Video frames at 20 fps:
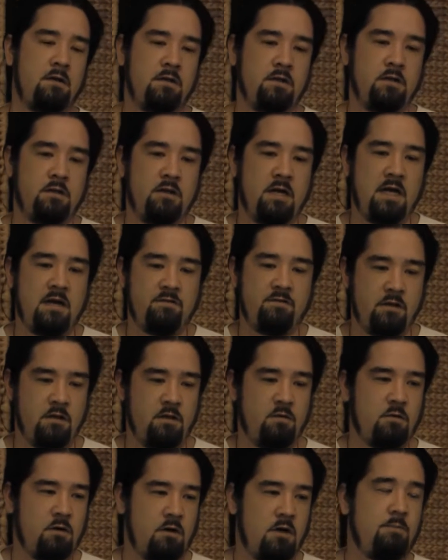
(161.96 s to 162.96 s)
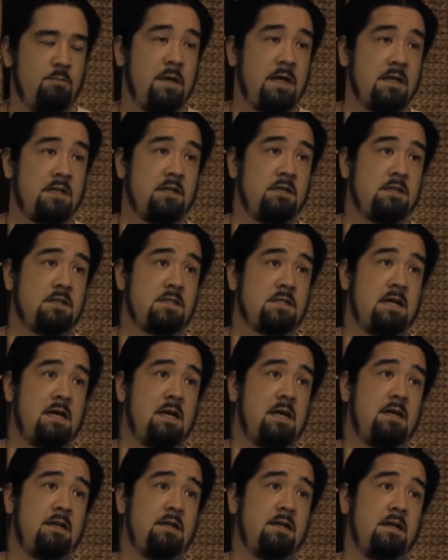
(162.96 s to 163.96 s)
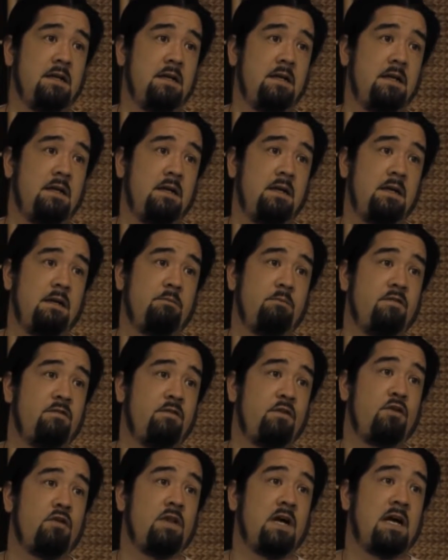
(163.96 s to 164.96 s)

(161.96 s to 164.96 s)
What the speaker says: You'd have to go right back to the start. Before